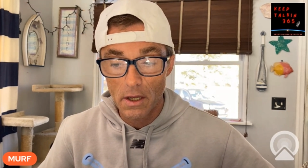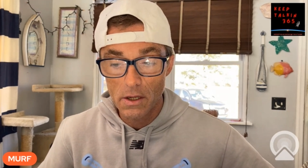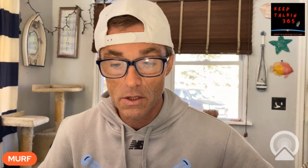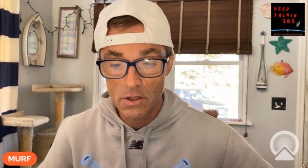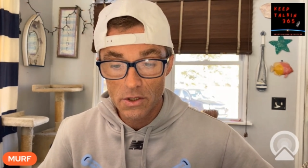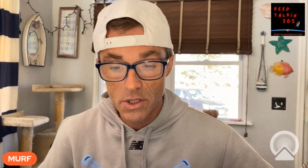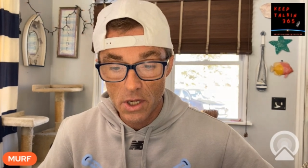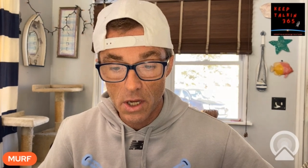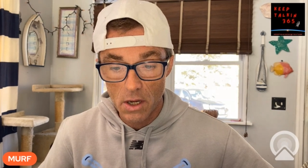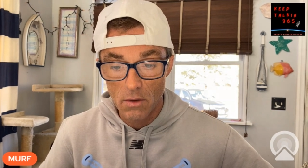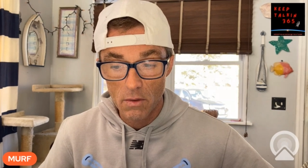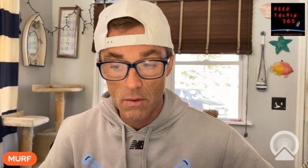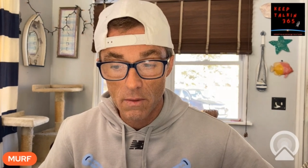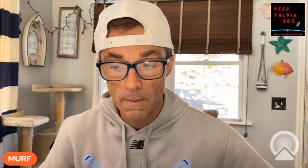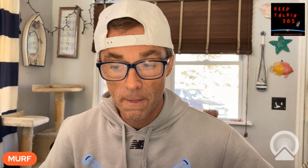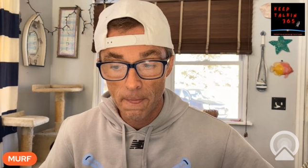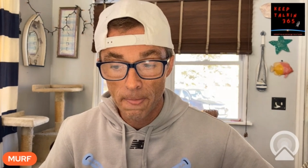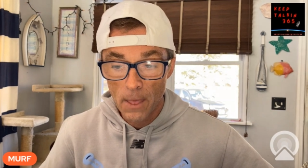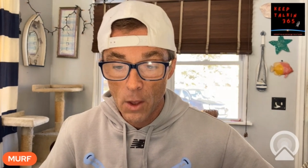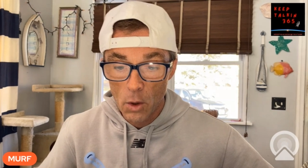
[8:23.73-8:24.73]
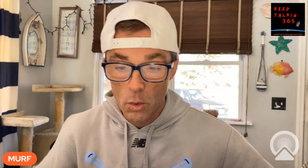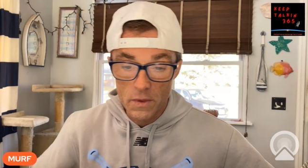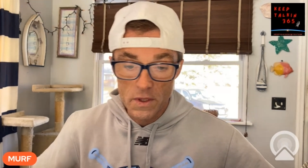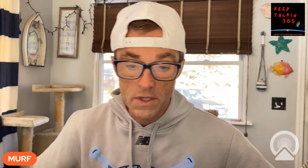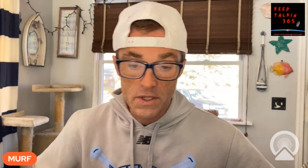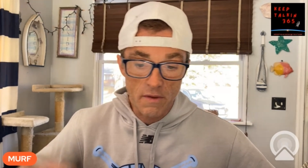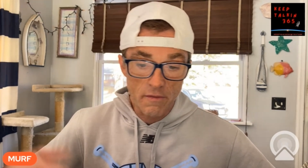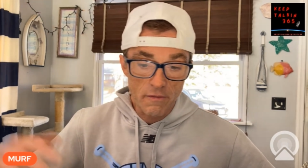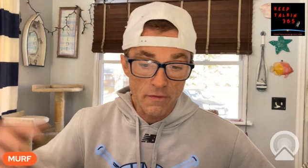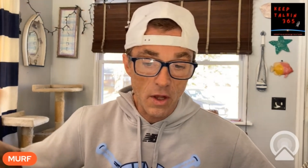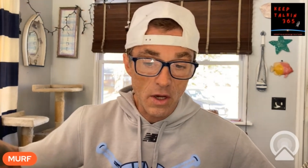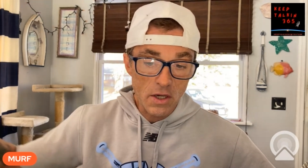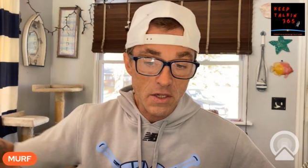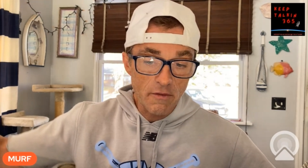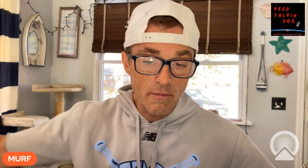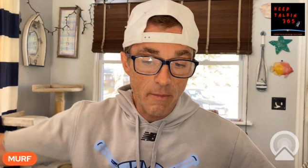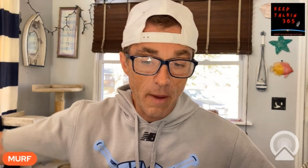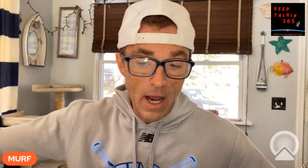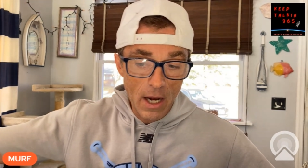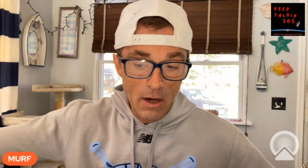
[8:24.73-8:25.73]
So with this influx
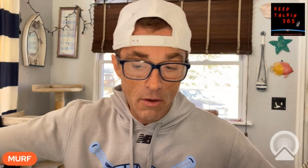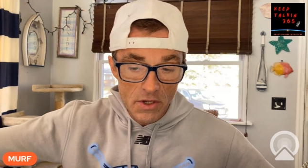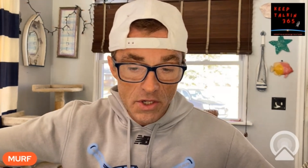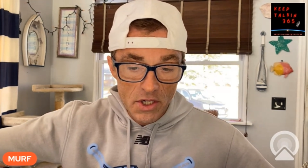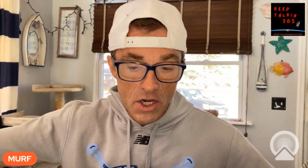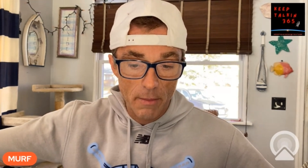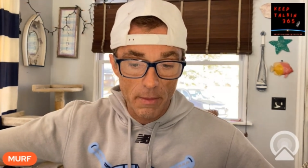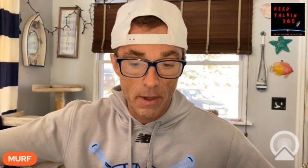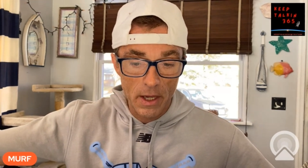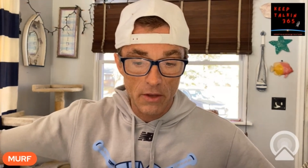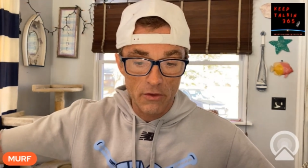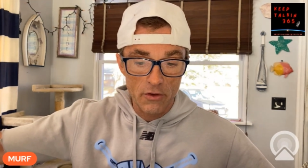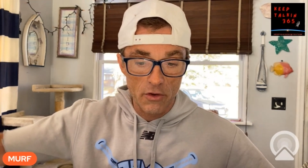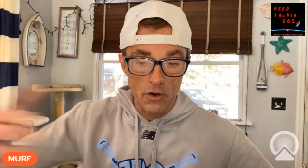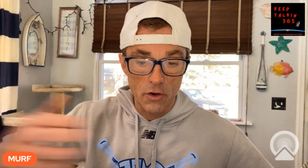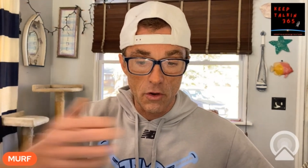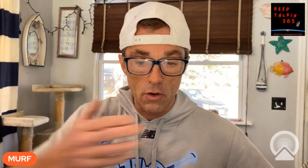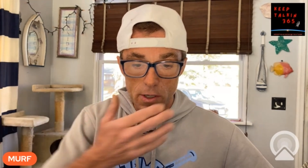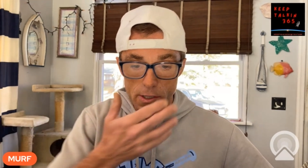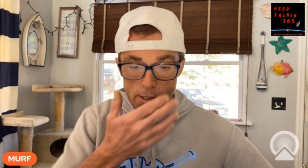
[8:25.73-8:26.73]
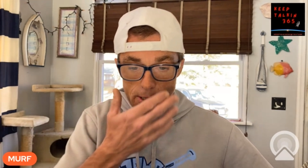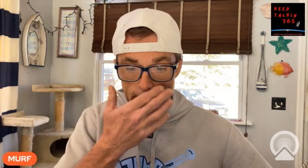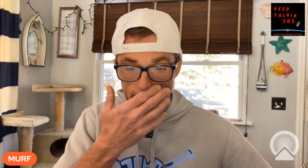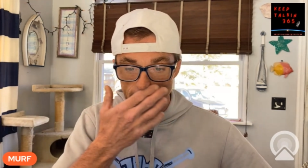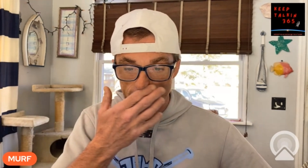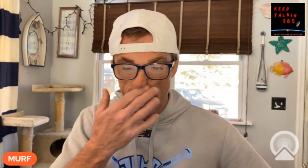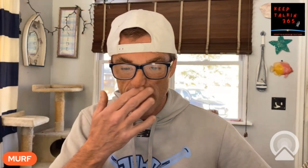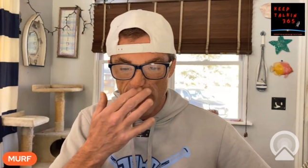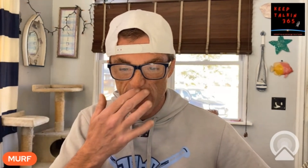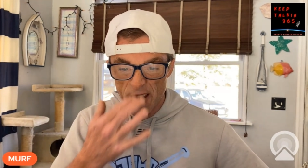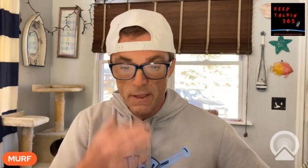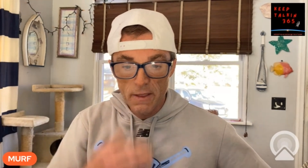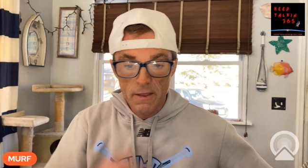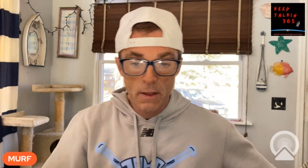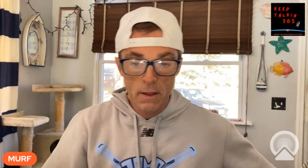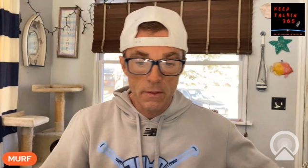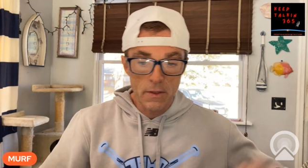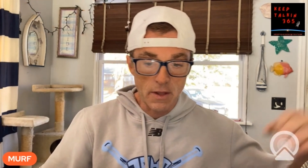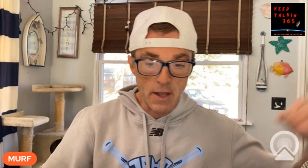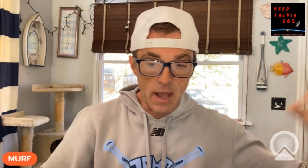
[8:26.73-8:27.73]
of migrants coming into New York City,
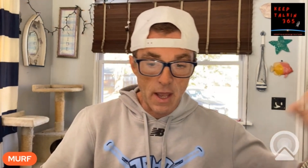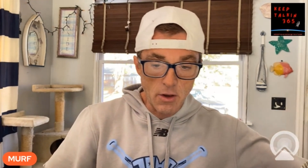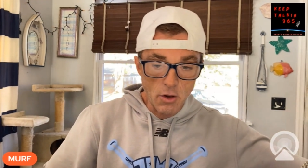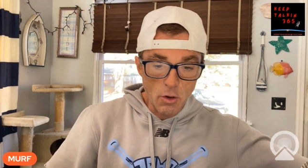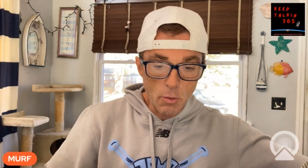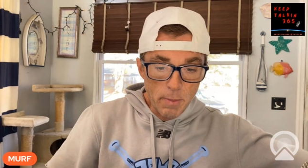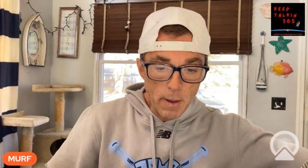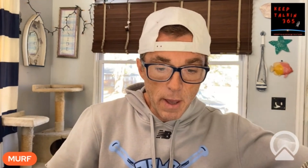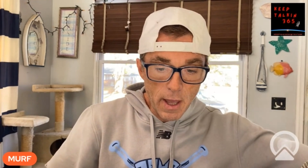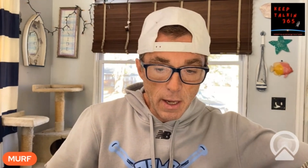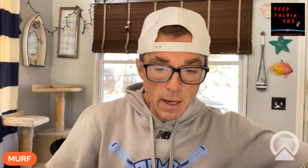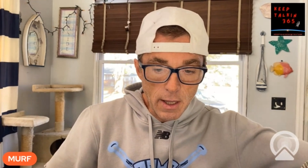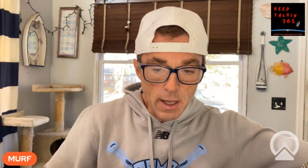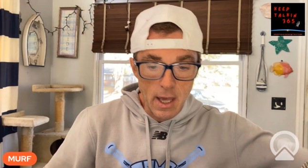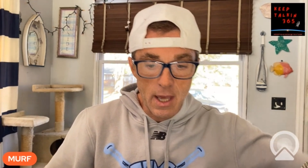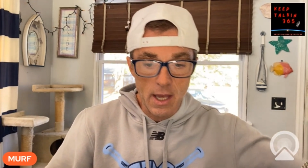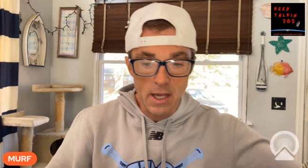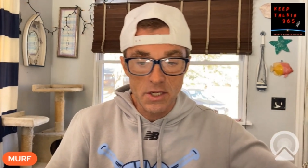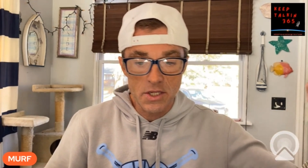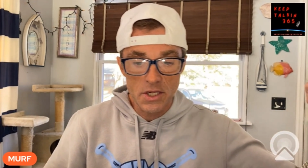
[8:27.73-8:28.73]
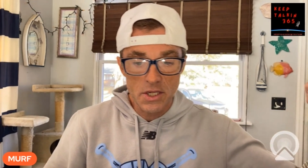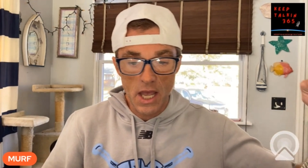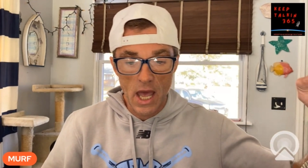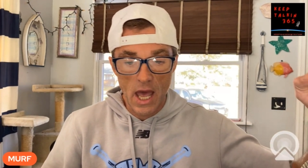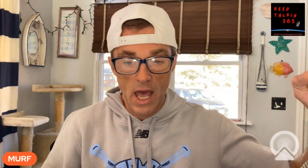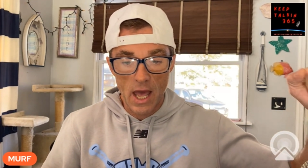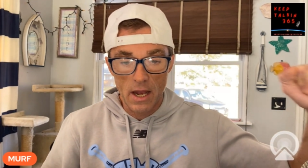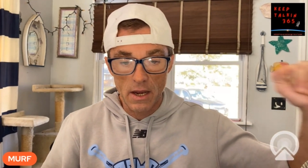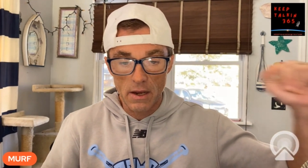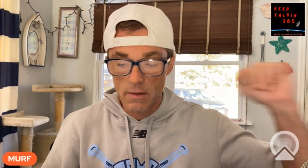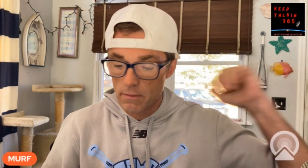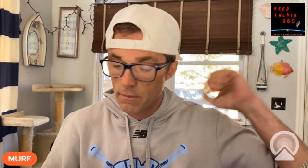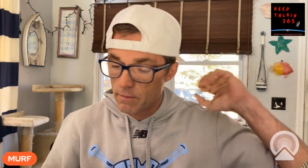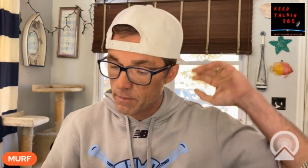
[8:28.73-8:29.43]
the Daniel Penny case at